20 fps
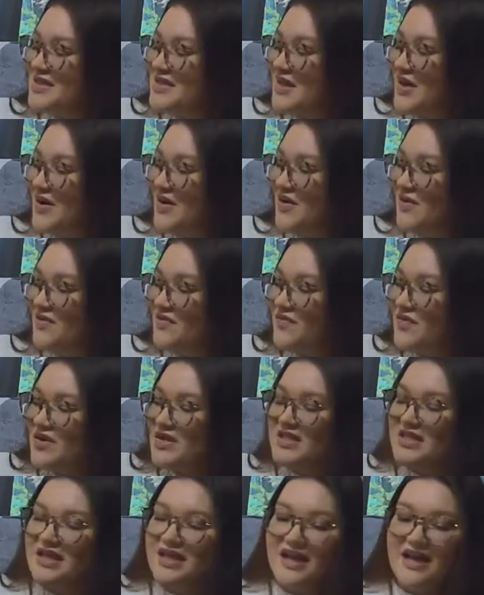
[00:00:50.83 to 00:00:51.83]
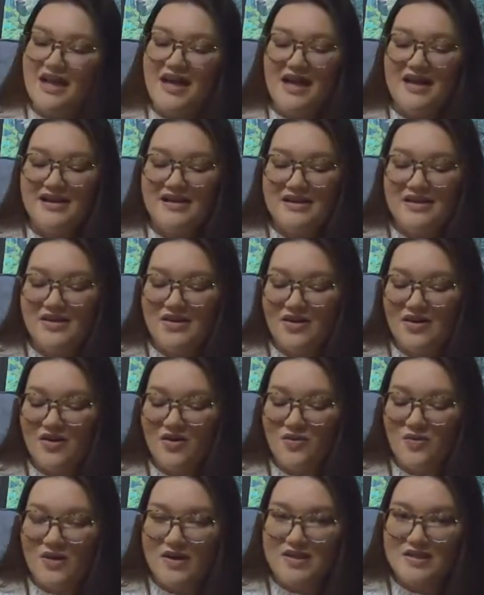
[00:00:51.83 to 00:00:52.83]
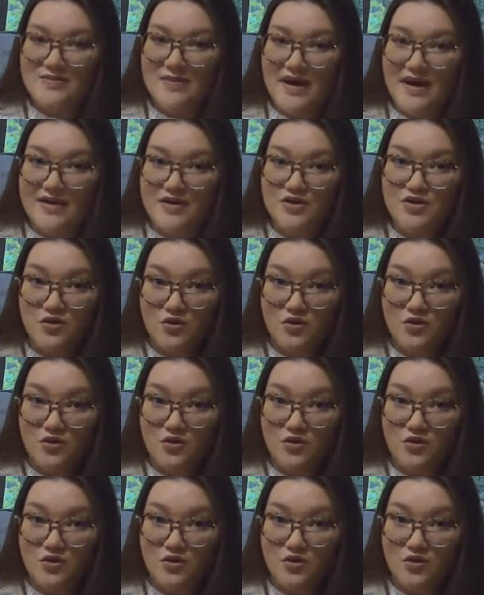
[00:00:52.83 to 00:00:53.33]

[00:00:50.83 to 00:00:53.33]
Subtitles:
So first thing I had in here was my